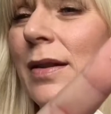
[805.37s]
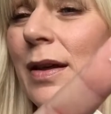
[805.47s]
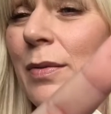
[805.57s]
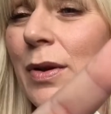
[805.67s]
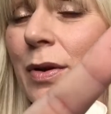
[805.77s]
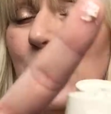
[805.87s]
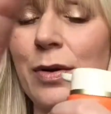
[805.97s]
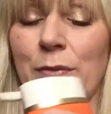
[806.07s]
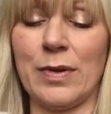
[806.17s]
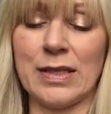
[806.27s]
There we
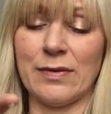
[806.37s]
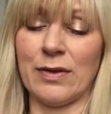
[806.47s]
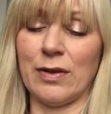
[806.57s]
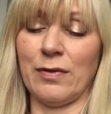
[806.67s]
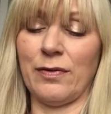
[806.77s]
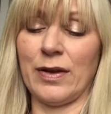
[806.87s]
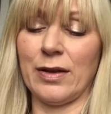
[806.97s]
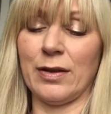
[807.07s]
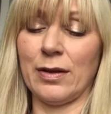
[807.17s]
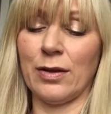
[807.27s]
go. Let's have a little
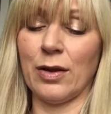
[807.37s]
feel.